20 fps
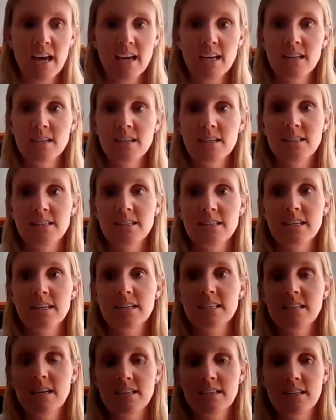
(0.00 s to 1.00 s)
and
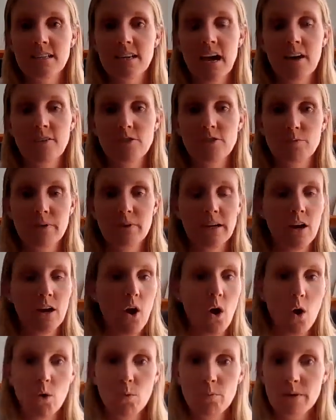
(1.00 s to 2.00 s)
it doesn't have to be a
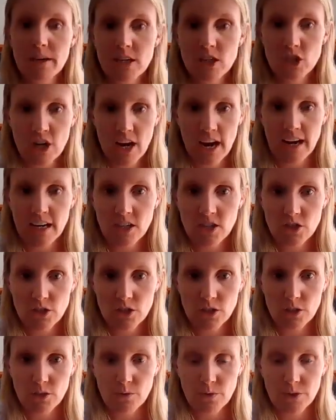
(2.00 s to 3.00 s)
whole big change
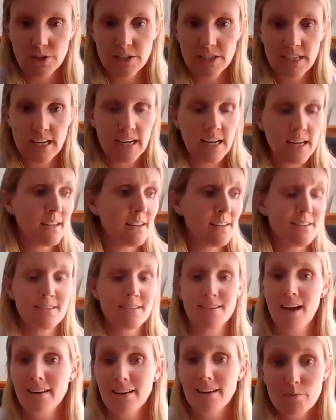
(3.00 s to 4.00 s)
to your routine because
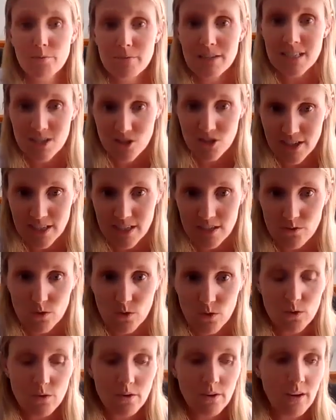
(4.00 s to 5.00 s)
that can be
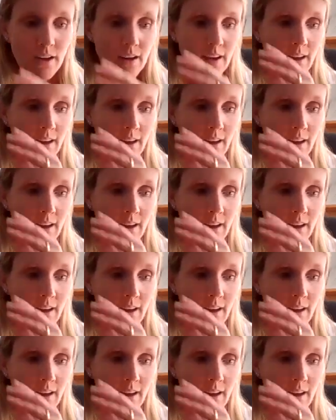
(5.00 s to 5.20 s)
stressful.